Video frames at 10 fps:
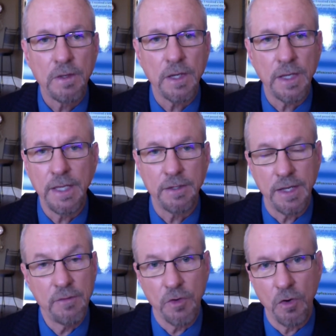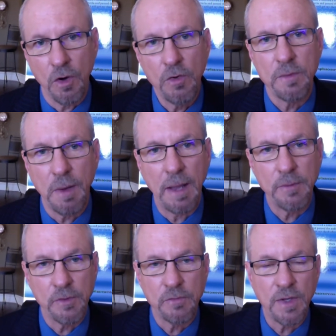and ever-growing
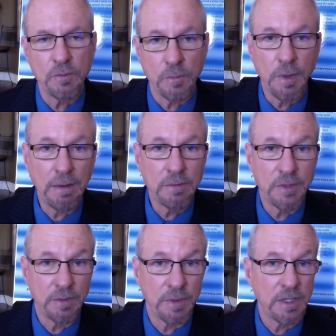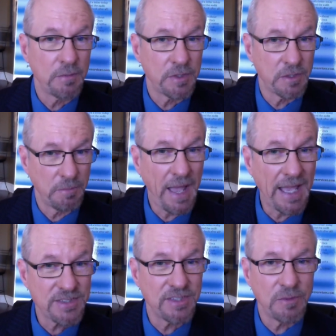popular, in fact, we're probably going to become to
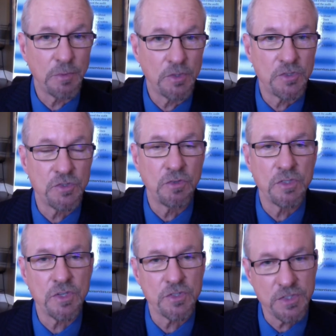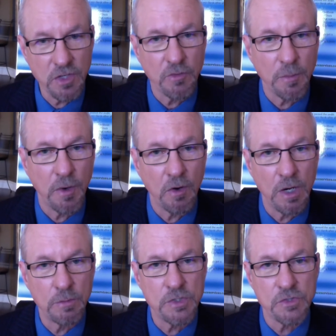capacity pretty soon, is our silver
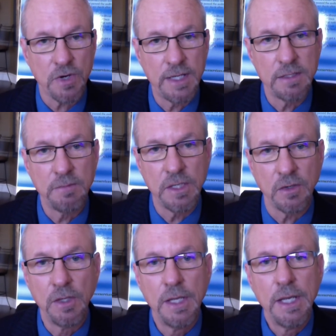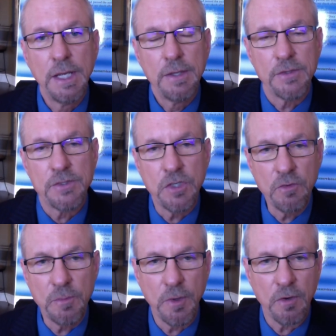program, which is right in the middle. The
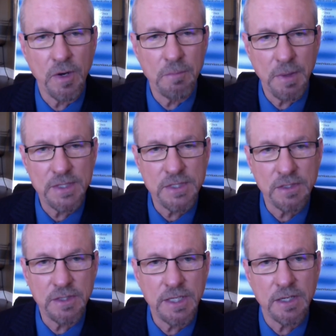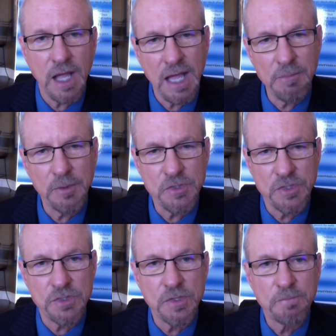silver program basically
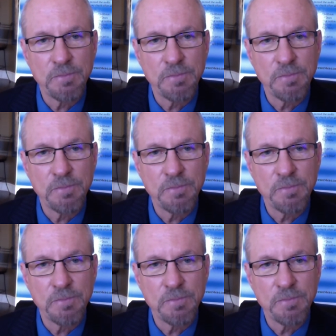accomplishes